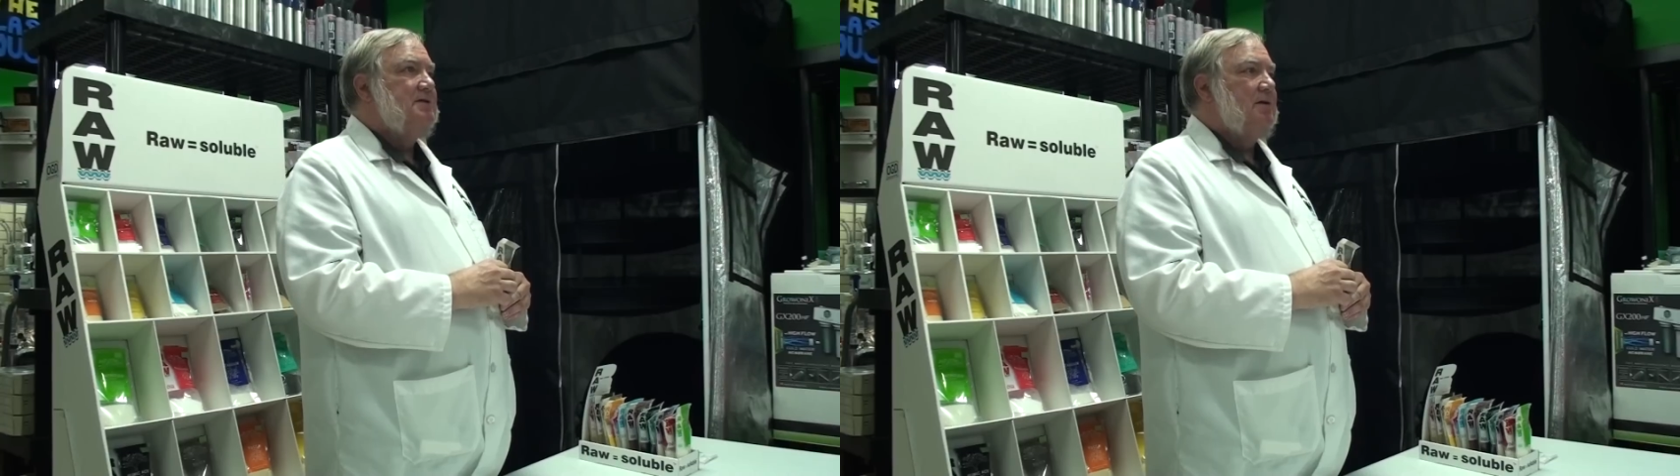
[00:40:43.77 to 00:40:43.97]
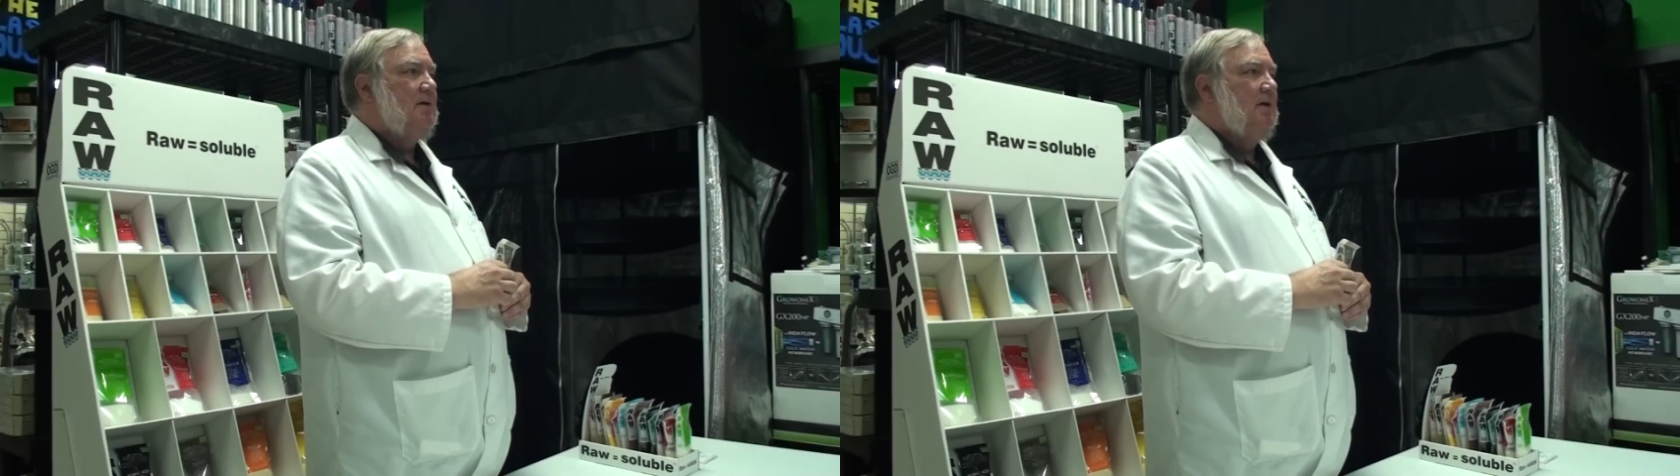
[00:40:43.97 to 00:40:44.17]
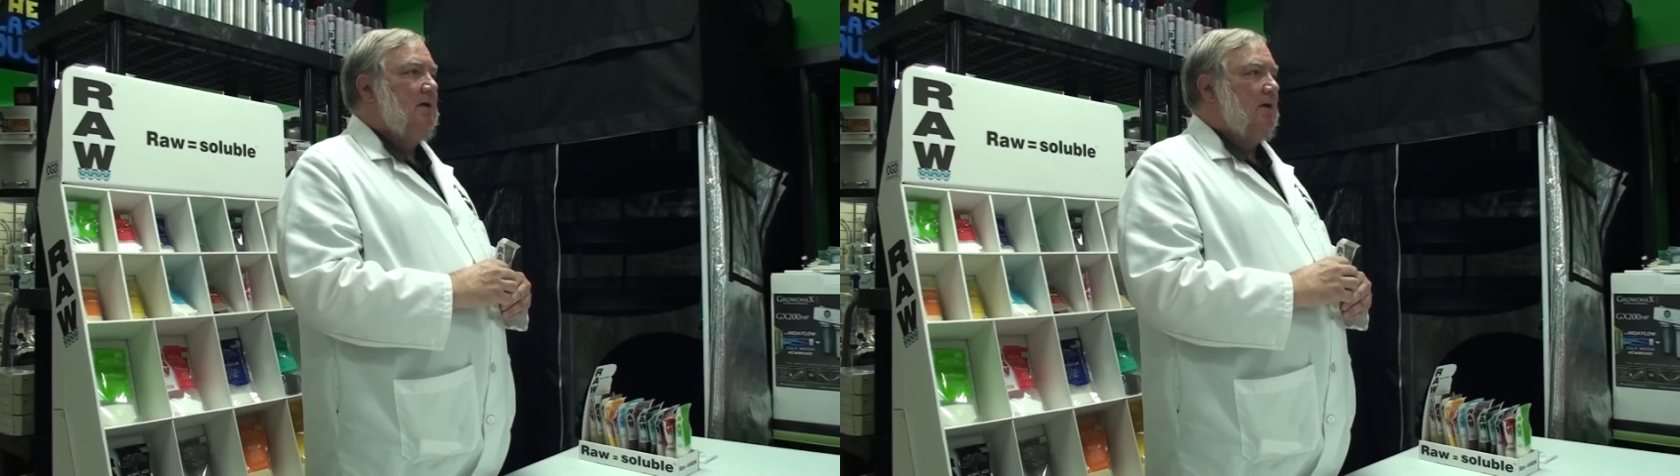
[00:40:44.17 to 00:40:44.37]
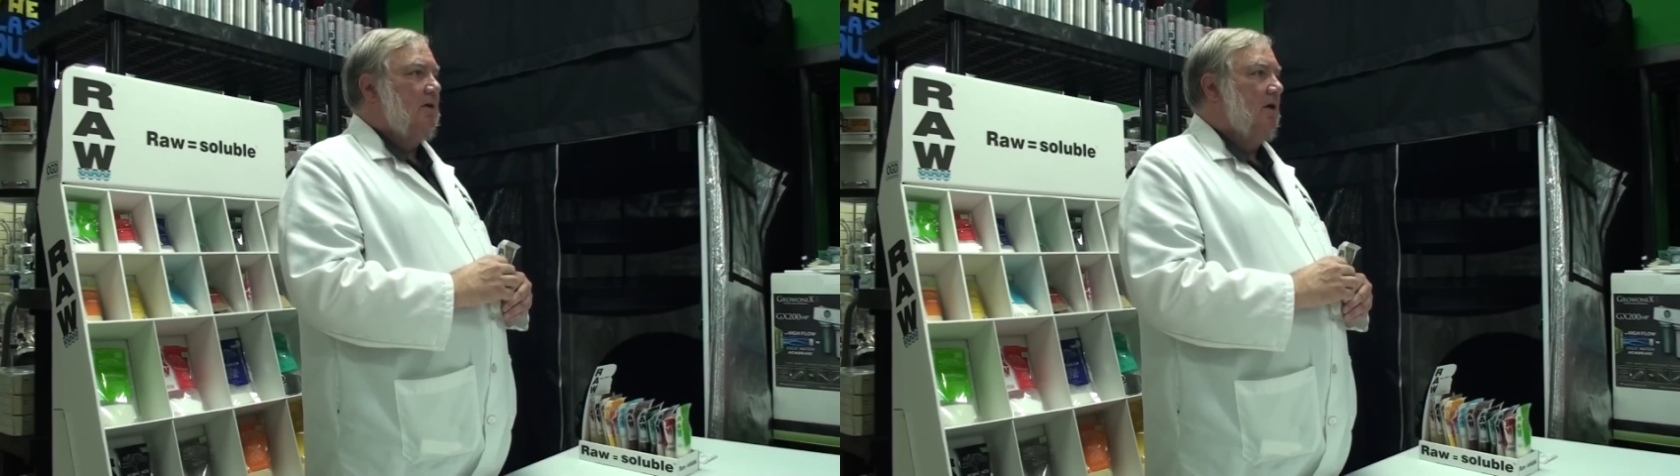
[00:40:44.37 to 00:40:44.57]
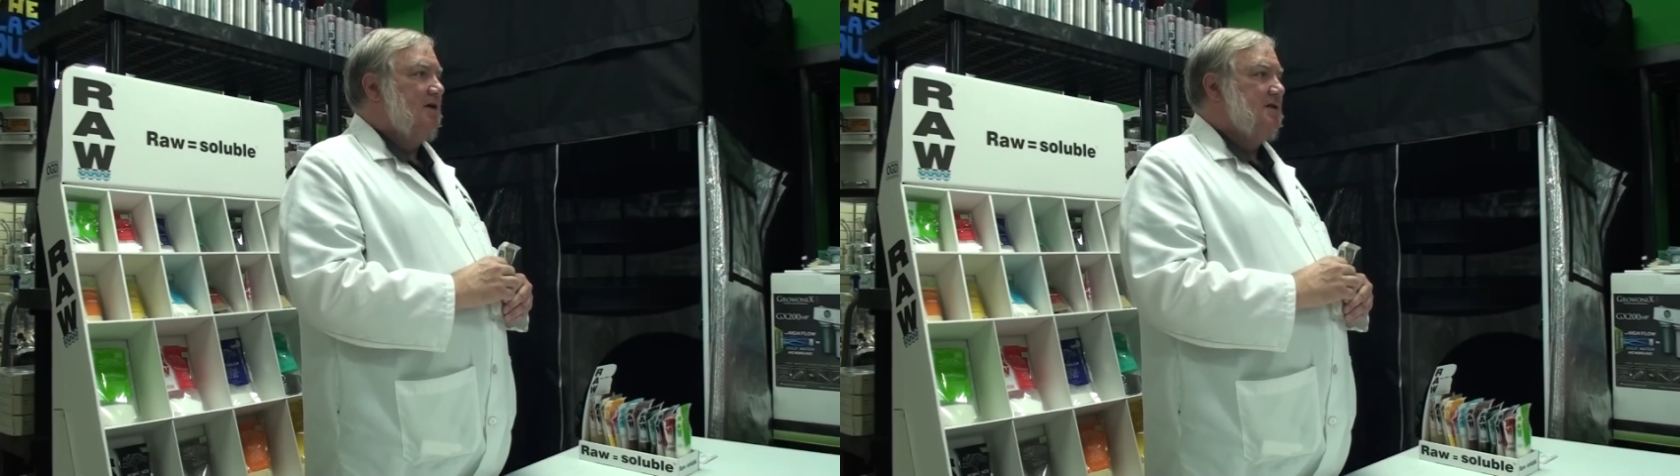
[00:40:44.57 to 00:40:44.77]
or
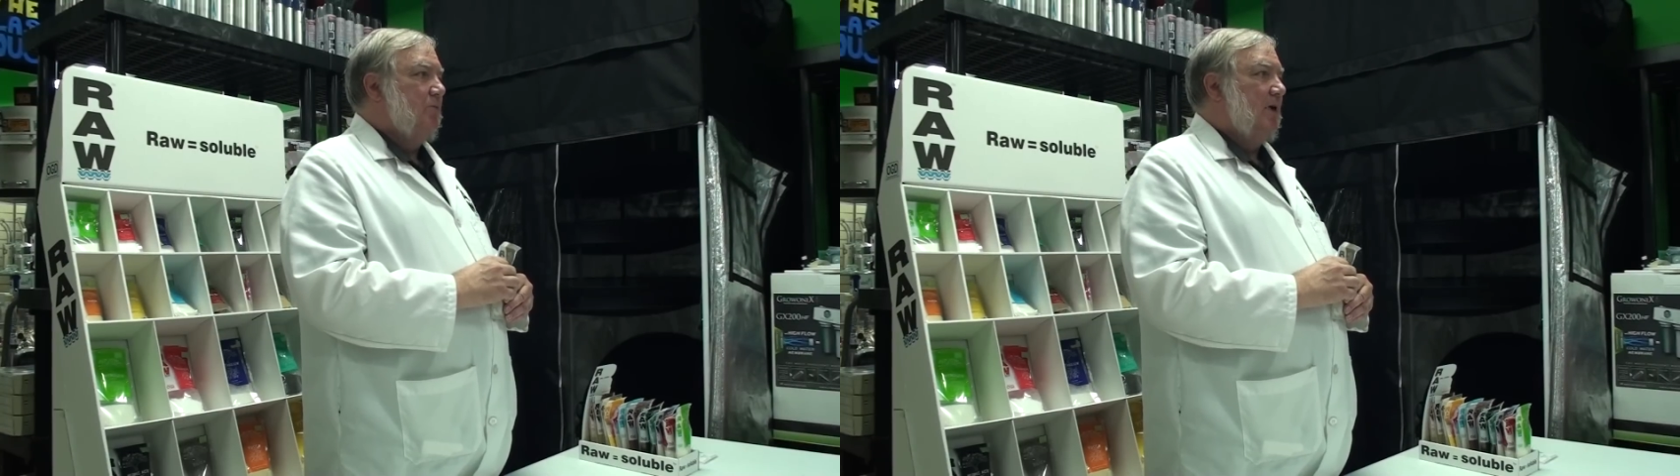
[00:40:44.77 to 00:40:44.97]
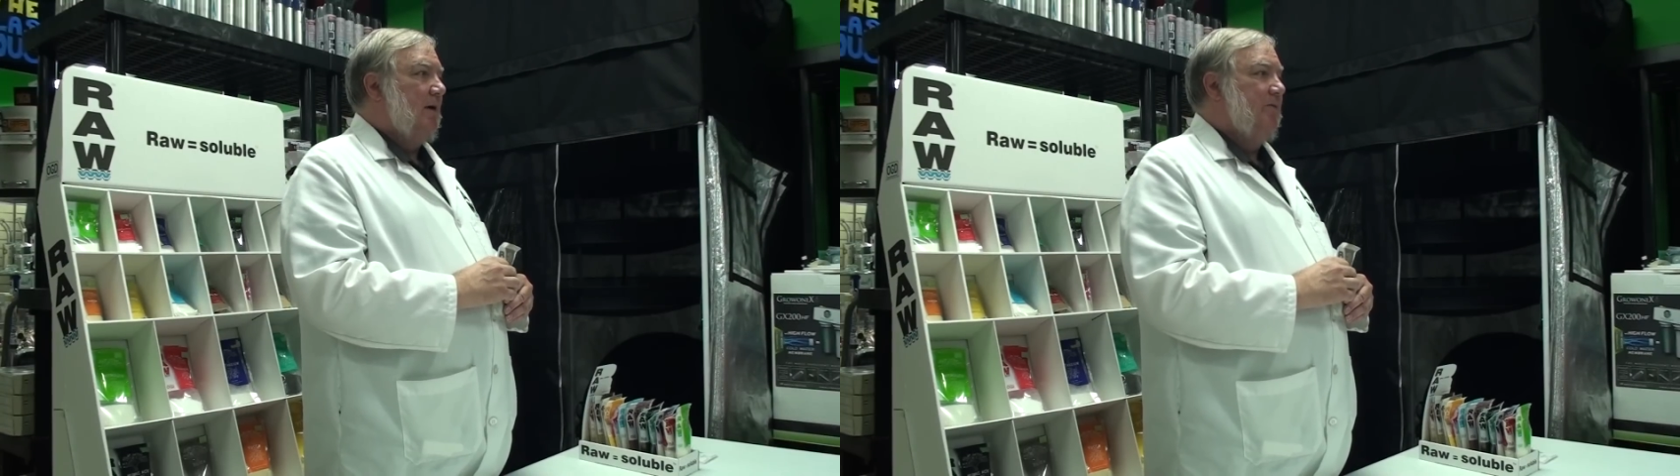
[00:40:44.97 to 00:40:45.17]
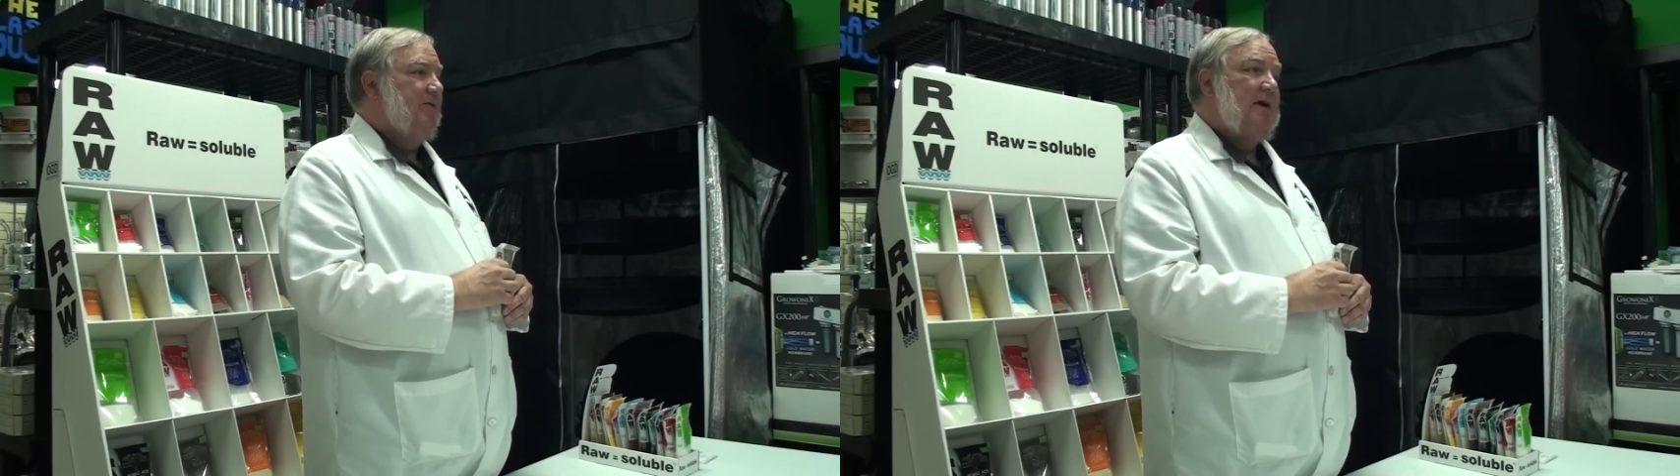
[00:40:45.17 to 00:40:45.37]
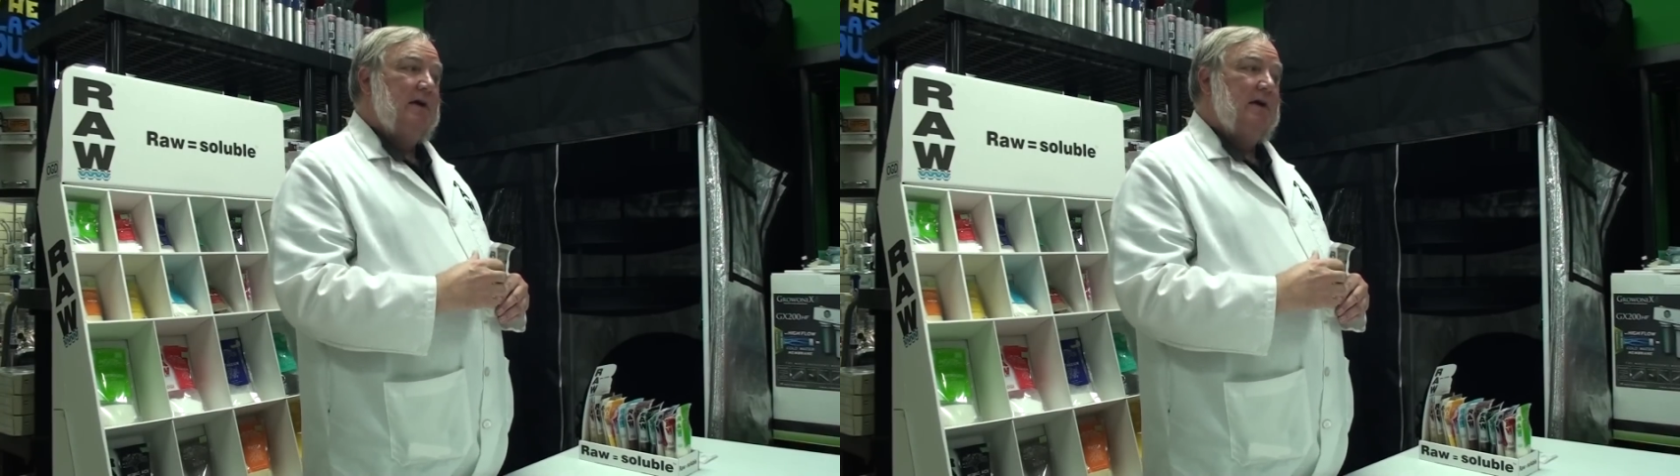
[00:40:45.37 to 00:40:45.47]
causing problems.